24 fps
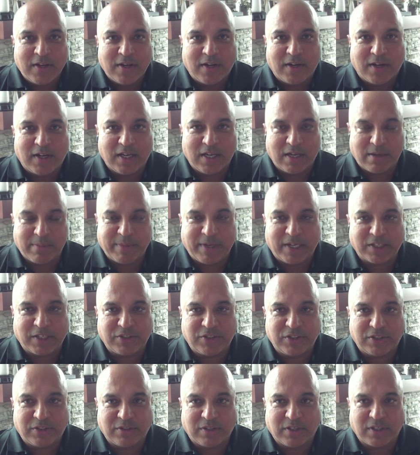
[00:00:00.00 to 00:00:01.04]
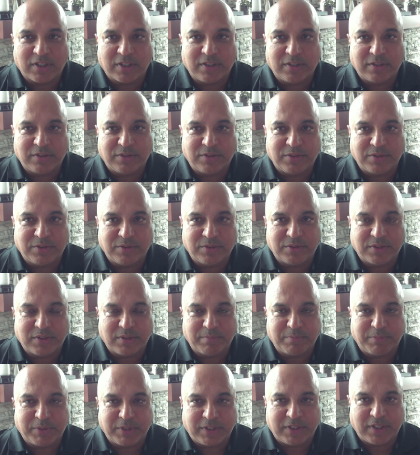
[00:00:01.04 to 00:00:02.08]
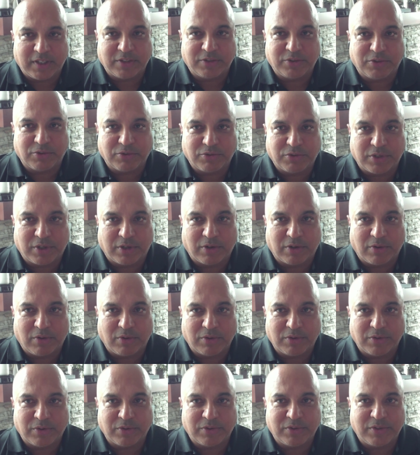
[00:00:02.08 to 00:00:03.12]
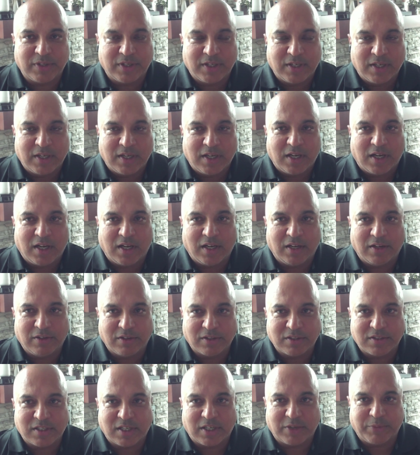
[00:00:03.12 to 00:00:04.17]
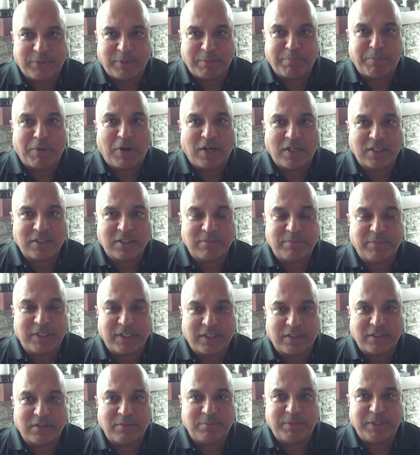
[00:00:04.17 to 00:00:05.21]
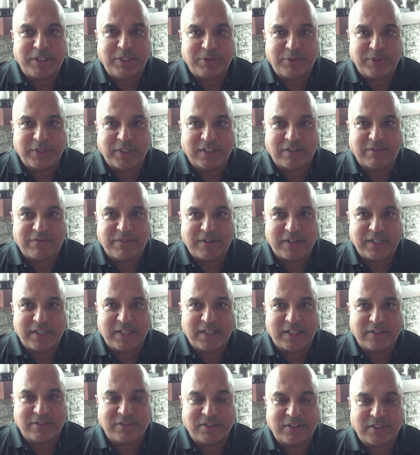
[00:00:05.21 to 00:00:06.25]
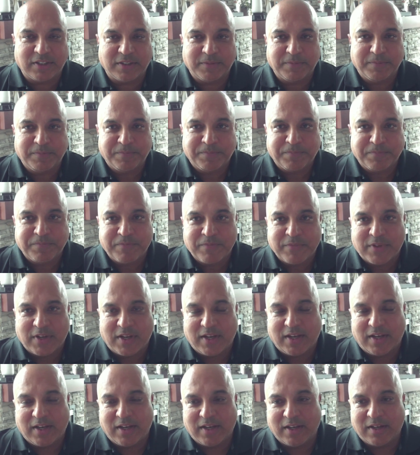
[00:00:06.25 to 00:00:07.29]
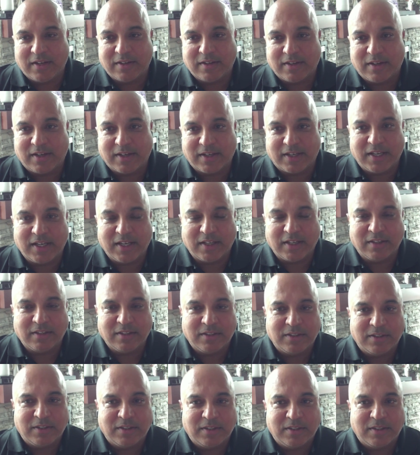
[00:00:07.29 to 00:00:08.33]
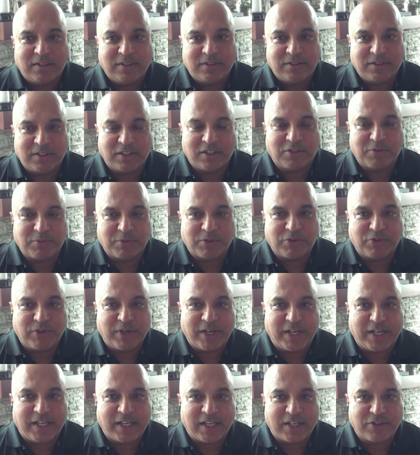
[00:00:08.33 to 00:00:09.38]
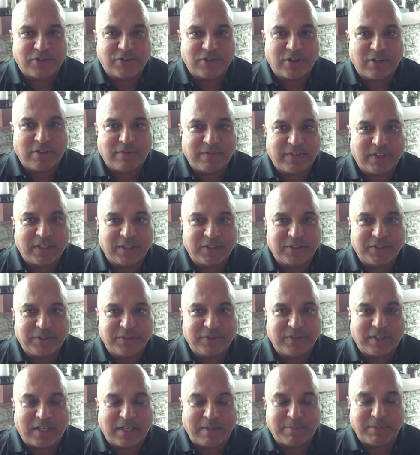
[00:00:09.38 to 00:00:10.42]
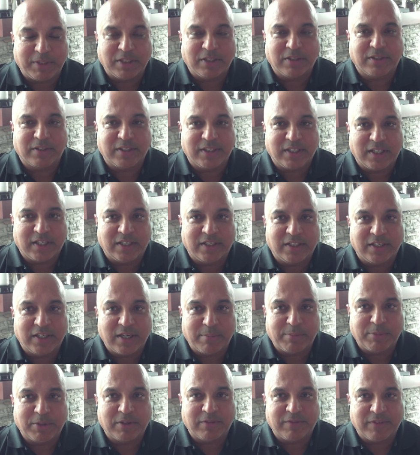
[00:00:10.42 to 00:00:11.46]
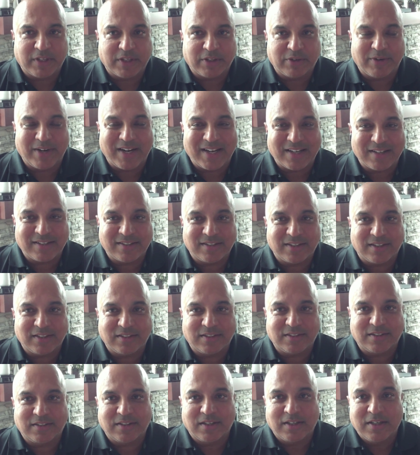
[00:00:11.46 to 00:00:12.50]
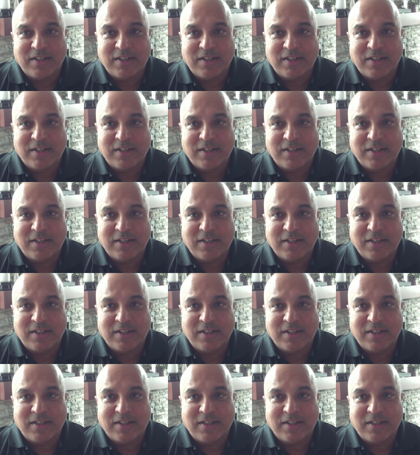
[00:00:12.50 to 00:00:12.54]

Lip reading: I am actually talking to some potential shareholders, and it looks like we possibly could be doing a financing. And again, since we're trading at shell value, I've been looking at a number of other assets